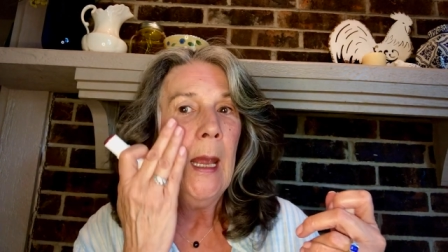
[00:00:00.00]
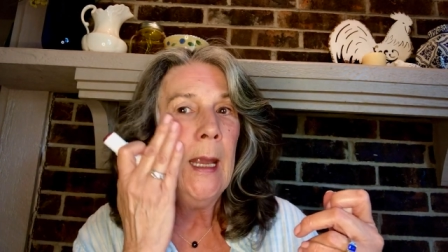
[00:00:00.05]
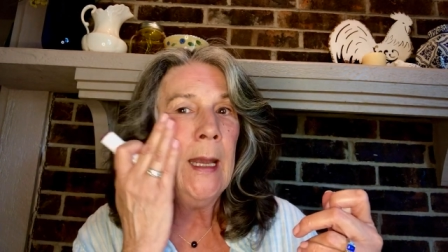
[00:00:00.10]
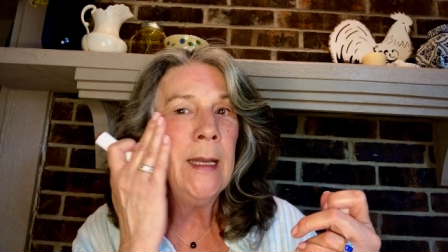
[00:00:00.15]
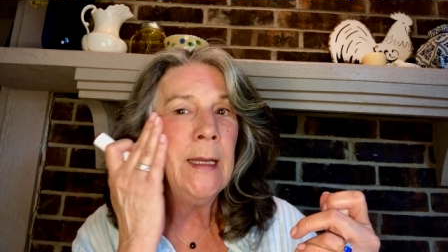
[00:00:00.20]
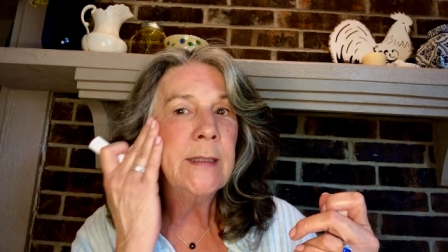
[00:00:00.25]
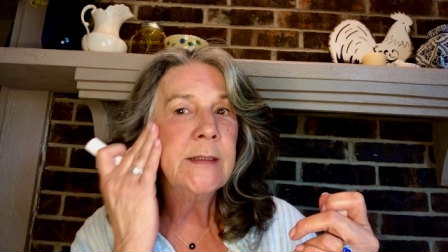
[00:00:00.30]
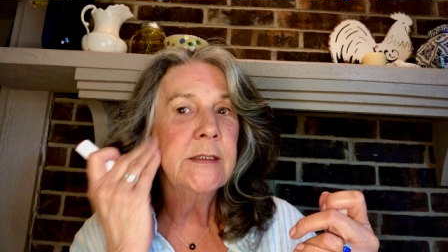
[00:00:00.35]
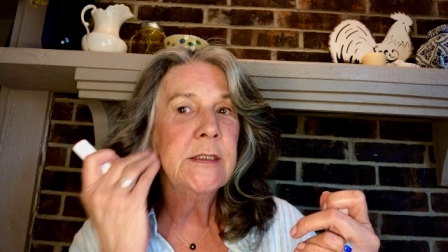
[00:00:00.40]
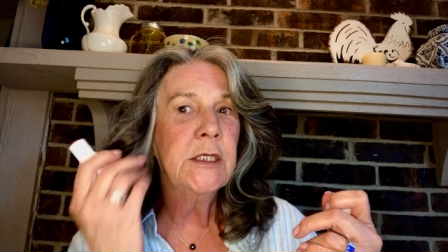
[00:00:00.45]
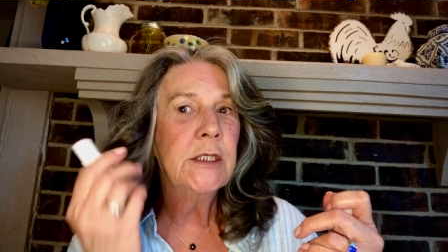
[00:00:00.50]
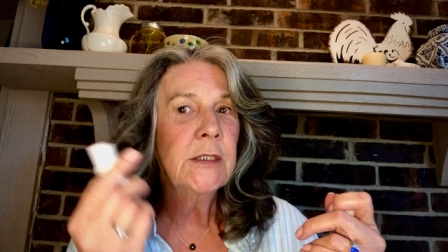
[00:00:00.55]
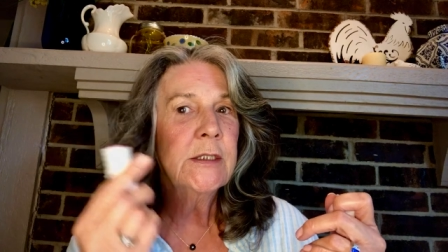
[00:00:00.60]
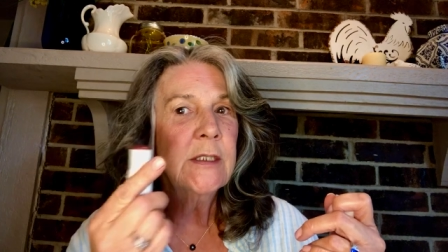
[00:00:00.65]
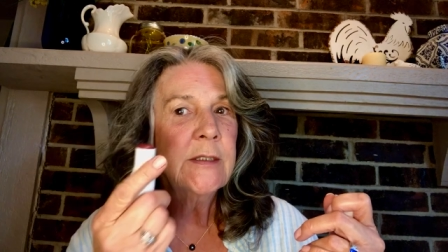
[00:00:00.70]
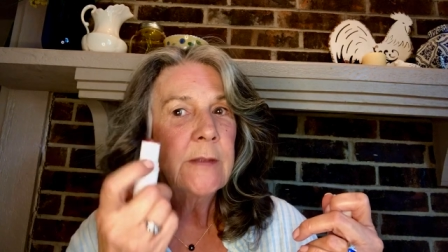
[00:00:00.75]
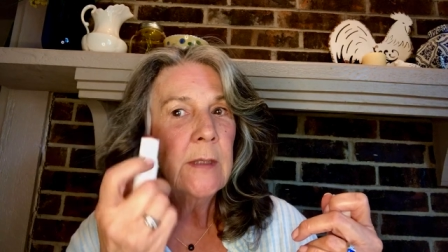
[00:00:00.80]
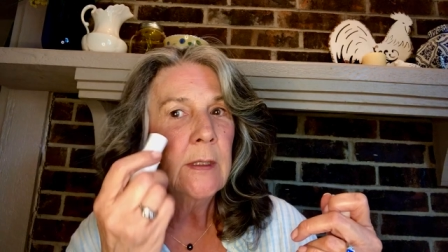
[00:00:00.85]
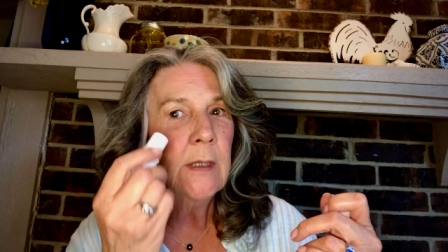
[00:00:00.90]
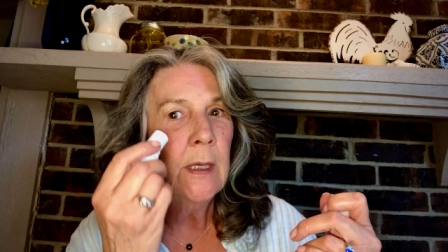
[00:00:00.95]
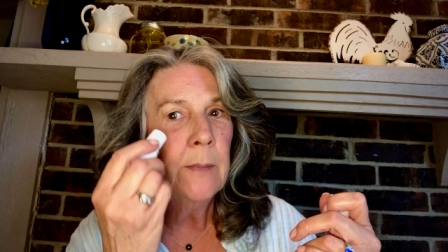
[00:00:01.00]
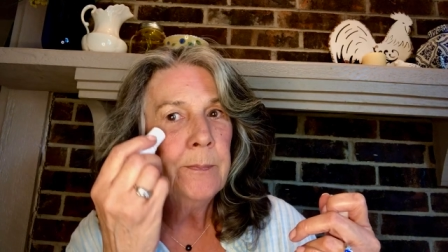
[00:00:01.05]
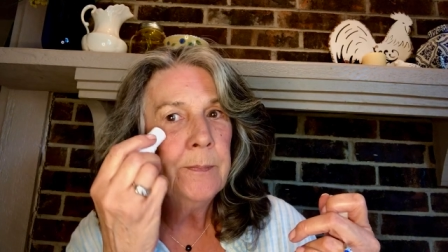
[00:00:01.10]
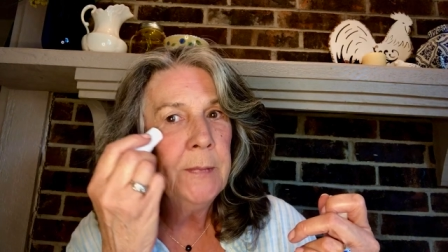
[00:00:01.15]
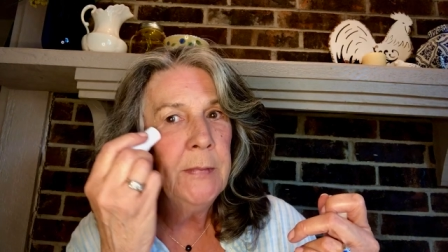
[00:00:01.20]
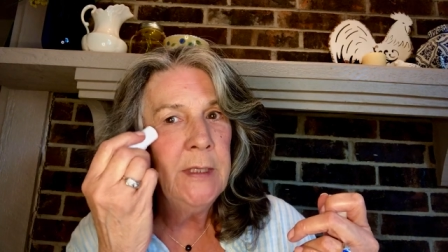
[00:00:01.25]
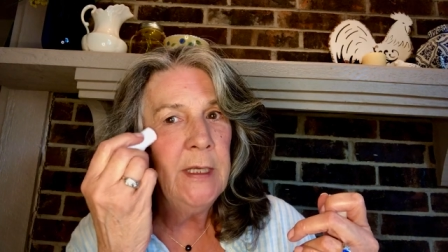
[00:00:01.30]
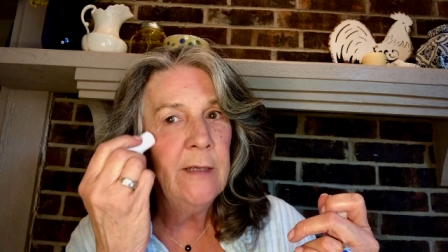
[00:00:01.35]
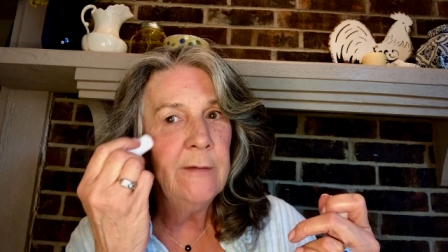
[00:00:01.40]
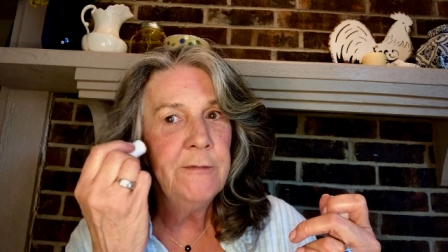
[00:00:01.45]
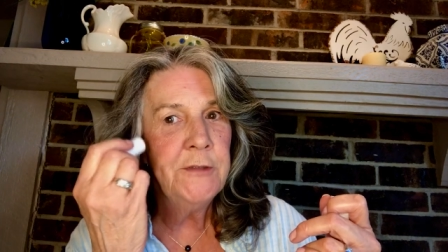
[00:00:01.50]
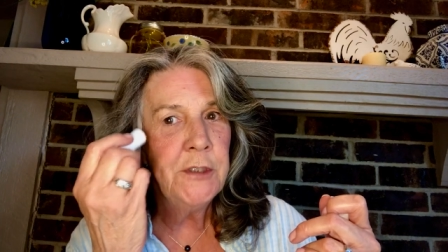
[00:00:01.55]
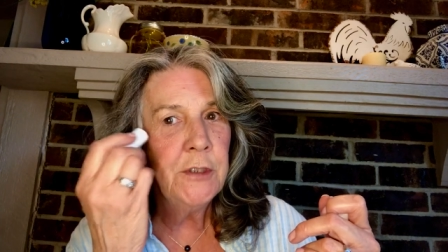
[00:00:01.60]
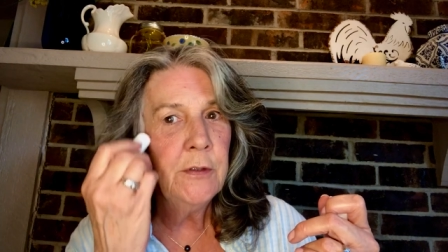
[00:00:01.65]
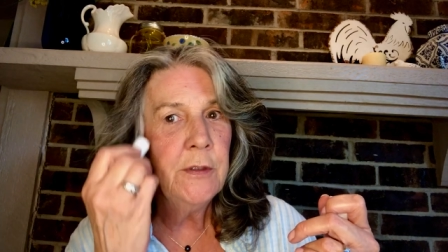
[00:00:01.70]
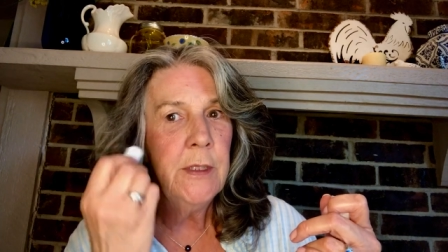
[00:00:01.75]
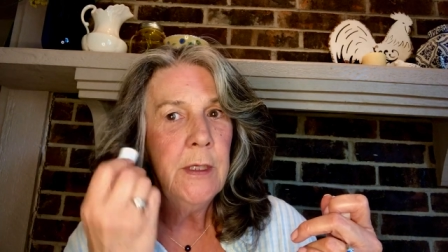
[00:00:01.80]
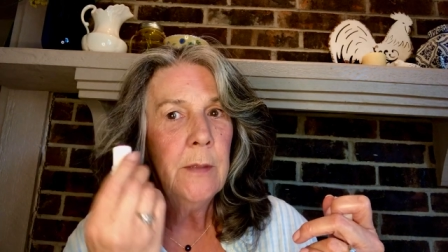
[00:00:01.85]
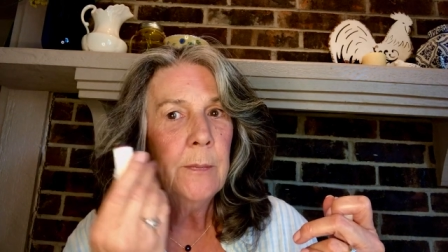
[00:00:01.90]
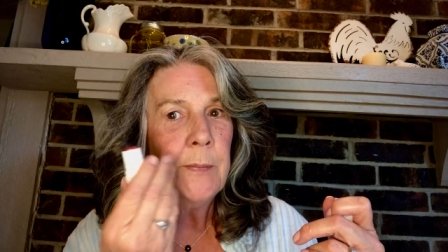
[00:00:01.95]
And it just uh, gives you
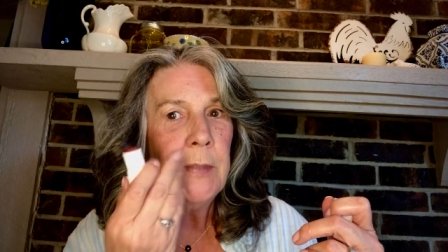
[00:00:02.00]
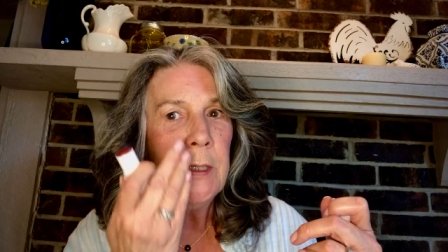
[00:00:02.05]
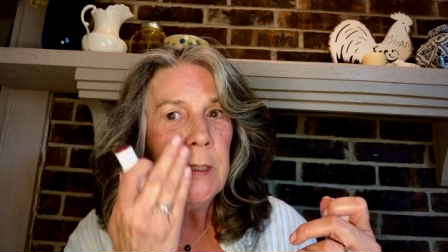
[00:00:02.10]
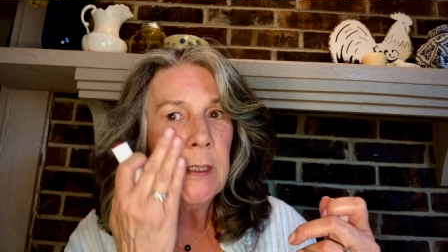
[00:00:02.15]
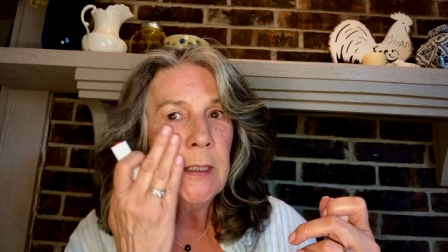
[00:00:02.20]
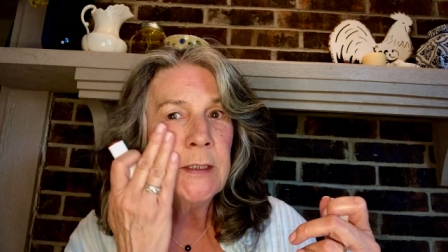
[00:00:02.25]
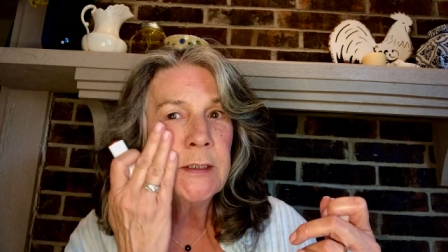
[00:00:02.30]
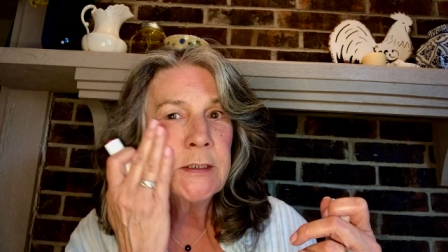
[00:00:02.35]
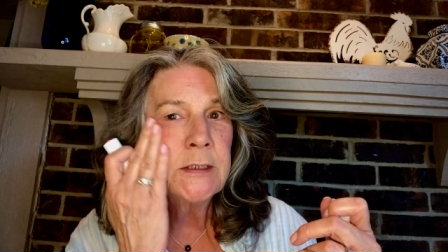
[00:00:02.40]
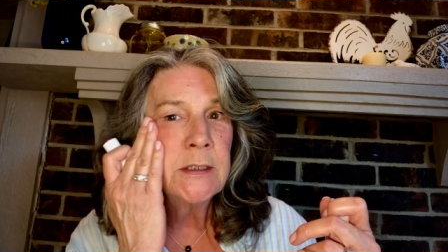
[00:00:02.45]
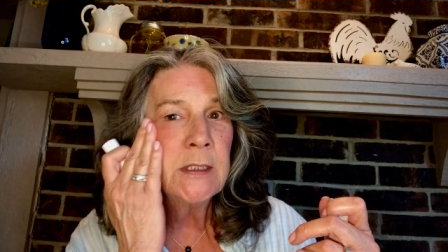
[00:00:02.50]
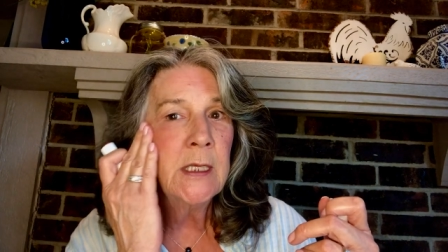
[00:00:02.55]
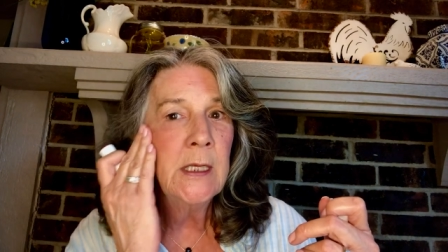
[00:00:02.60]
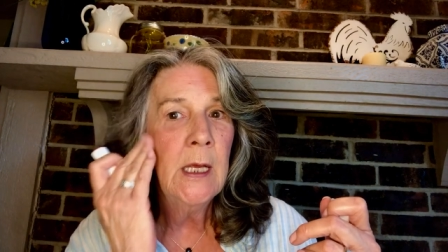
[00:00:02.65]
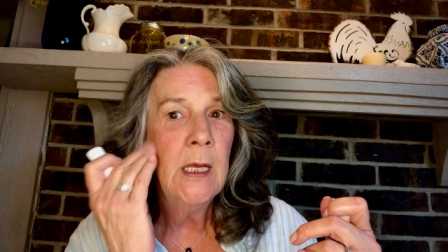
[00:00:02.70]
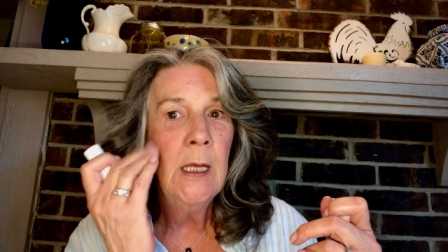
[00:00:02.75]
the appearance